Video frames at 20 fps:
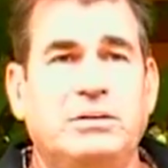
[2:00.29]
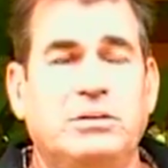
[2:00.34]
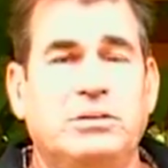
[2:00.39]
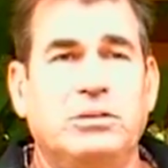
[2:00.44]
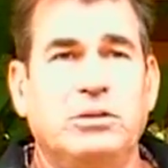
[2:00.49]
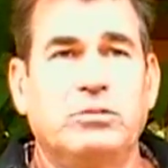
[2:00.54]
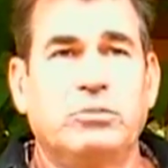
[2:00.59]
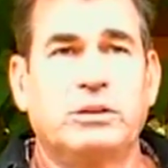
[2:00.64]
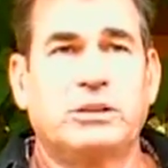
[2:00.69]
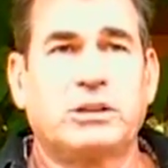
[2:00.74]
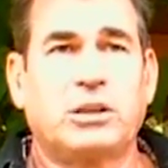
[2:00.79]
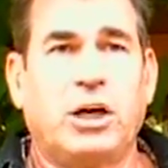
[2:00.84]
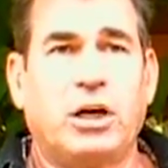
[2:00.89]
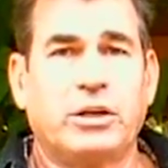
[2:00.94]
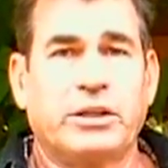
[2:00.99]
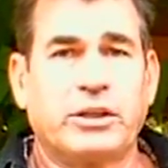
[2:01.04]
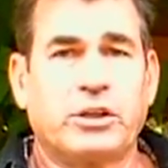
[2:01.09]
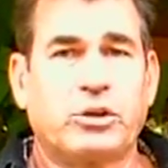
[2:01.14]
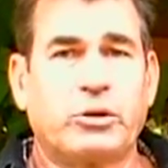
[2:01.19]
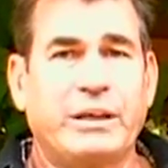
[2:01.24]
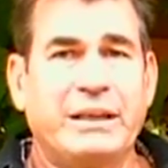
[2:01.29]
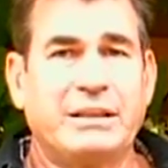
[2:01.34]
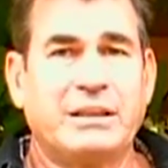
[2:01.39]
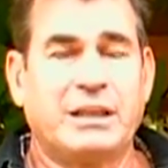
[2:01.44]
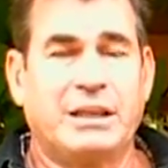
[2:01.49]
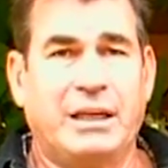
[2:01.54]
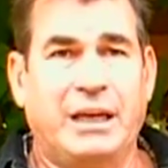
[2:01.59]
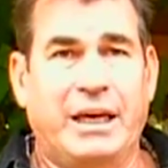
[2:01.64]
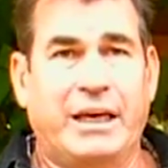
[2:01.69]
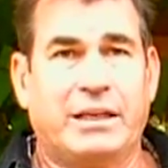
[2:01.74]
to do what's called a grid
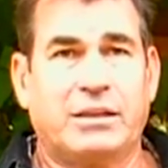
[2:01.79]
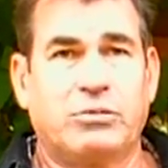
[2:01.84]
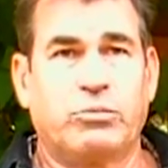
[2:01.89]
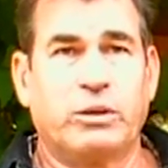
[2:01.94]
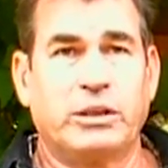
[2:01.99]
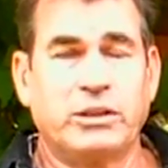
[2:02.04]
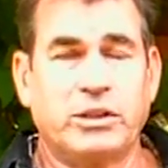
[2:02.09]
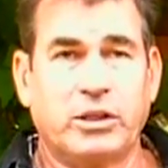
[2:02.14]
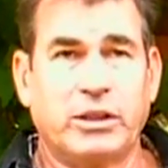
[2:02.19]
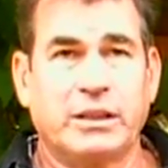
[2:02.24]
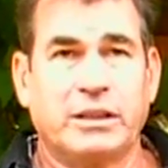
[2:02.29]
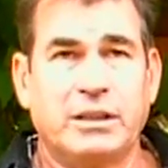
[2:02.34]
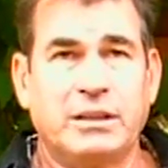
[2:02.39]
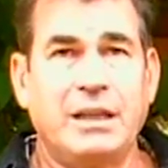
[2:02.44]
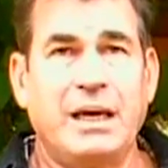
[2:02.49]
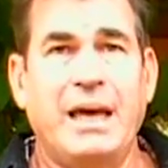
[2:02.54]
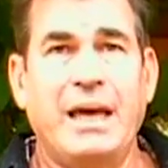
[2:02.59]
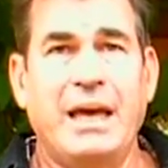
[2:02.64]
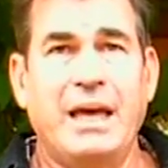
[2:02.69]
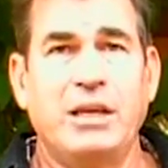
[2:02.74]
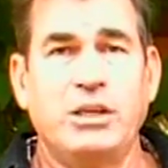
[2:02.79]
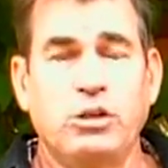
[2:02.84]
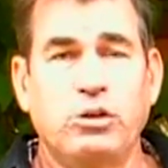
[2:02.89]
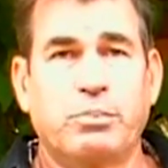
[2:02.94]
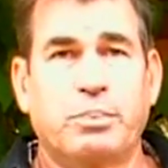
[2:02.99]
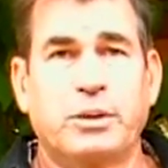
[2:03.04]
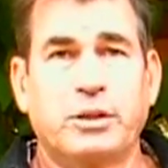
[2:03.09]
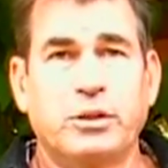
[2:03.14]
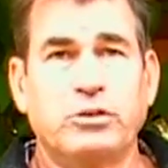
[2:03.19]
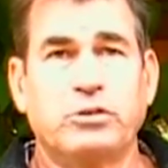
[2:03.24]
connect, where during the day you
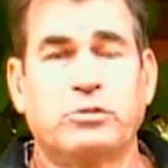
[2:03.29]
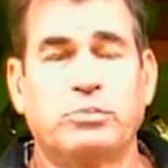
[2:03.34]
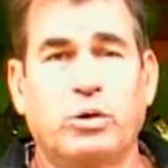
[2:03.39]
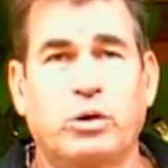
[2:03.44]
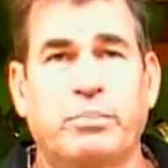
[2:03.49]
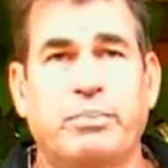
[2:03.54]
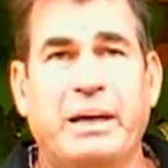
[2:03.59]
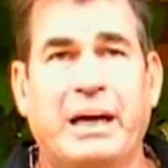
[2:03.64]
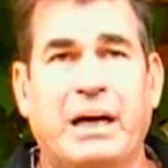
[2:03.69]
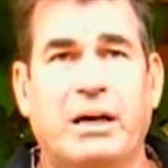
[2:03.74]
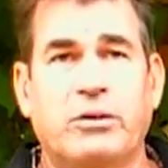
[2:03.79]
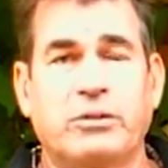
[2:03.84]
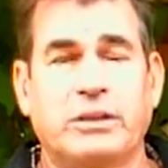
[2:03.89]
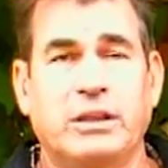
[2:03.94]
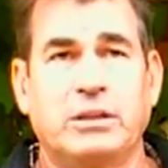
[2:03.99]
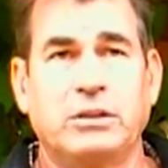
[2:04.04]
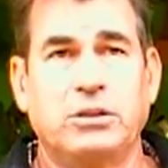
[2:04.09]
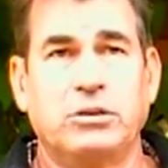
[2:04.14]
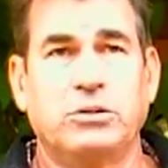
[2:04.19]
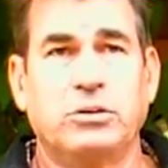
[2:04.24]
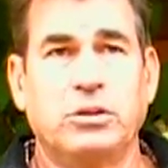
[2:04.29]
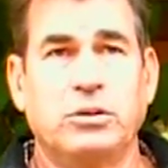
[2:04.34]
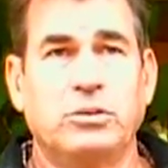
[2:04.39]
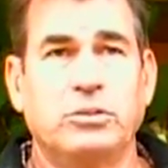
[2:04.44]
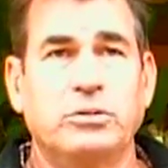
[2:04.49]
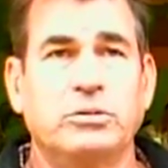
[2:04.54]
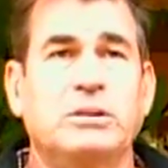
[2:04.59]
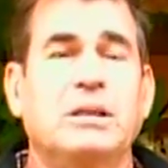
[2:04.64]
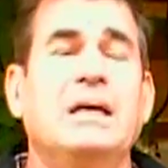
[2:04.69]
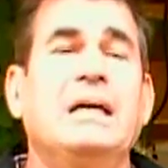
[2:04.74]
produce more power than you
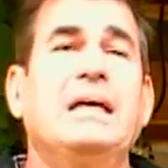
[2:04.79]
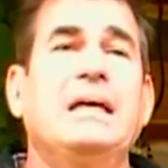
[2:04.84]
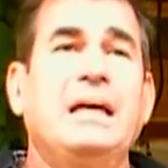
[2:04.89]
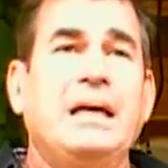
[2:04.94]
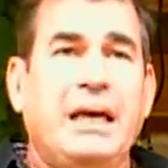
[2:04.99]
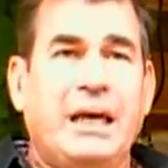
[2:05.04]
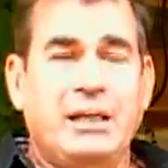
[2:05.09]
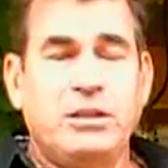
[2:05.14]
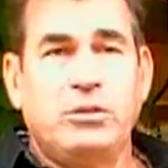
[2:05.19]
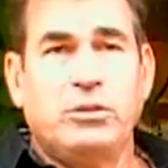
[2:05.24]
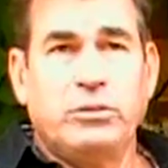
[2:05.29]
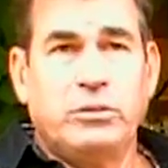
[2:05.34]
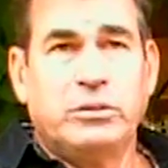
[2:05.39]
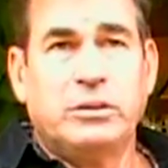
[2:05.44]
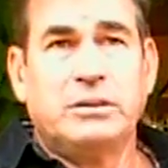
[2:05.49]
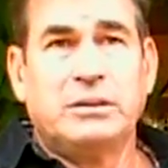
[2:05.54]
use and you